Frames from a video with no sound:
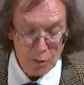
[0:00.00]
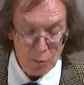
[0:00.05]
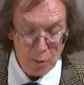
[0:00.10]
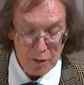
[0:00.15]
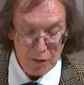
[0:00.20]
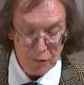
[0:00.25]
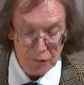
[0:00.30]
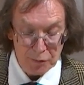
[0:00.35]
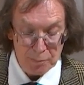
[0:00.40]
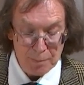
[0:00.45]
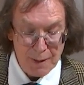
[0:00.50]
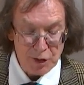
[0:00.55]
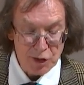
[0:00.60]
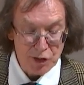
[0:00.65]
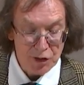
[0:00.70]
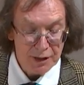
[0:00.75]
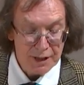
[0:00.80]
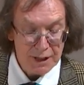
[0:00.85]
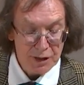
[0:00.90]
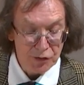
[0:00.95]
were
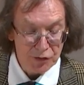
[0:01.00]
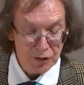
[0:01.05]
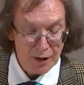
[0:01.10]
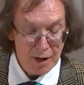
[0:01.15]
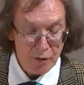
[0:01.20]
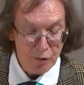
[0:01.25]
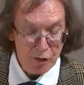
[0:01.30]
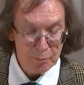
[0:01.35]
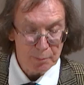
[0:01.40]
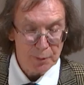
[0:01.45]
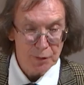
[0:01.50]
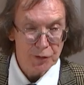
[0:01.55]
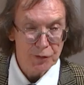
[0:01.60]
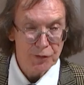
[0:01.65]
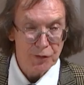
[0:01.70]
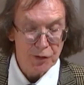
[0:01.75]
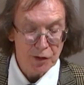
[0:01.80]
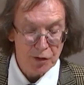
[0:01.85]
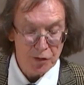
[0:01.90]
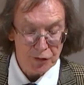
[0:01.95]
especially terrible
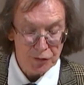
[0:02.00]
to the